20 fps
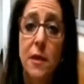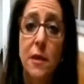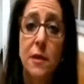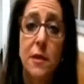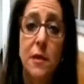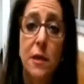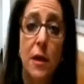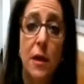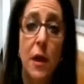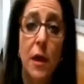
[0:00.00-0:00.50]

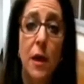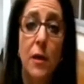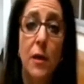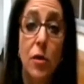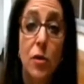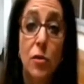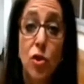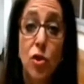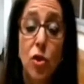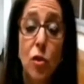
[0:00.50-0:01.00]
It's a
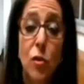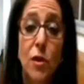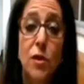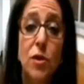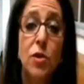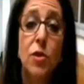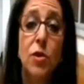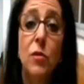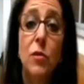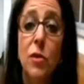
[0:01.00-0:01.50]
new
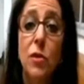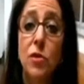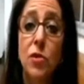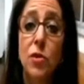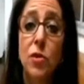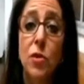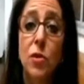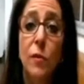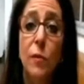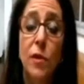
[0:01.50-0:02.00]
choice to
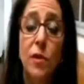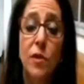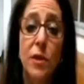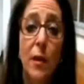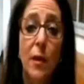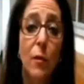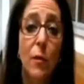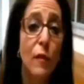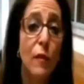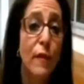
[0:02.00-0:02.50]
consumers
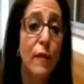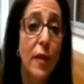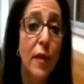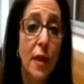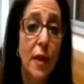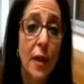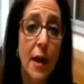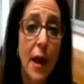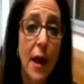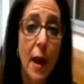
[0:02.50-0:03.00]
that will
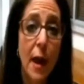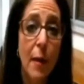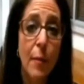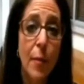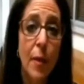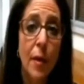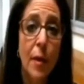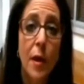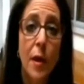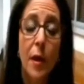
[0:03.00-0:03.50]
fill a gap,